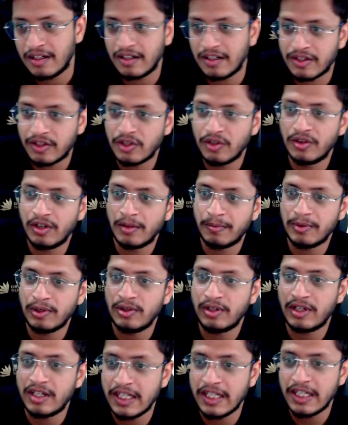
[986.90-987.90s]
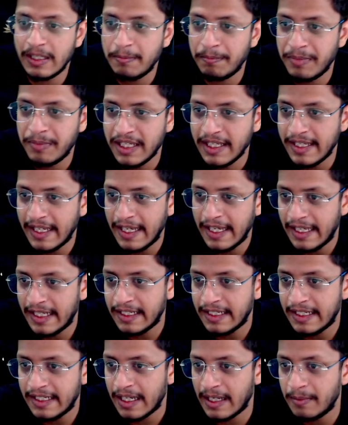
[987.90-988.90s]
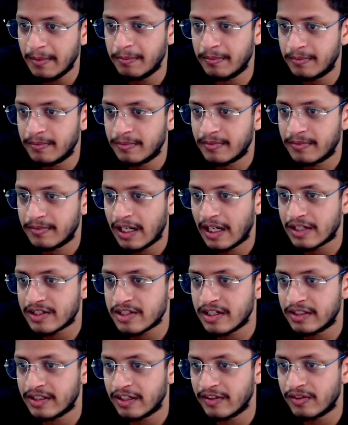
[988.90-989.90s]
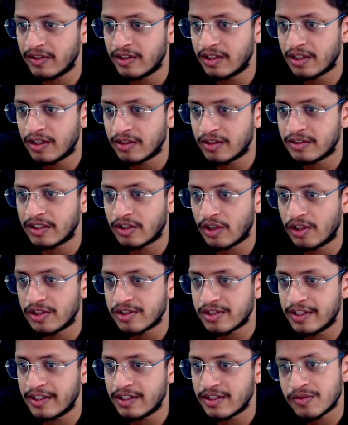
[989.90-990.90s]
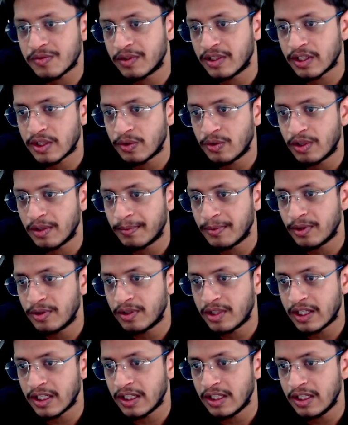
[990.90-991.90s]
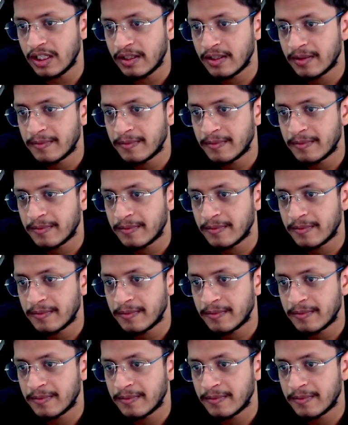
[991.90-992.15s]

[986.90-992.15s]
QWTBNM actually they were the consonants were QWTBNM.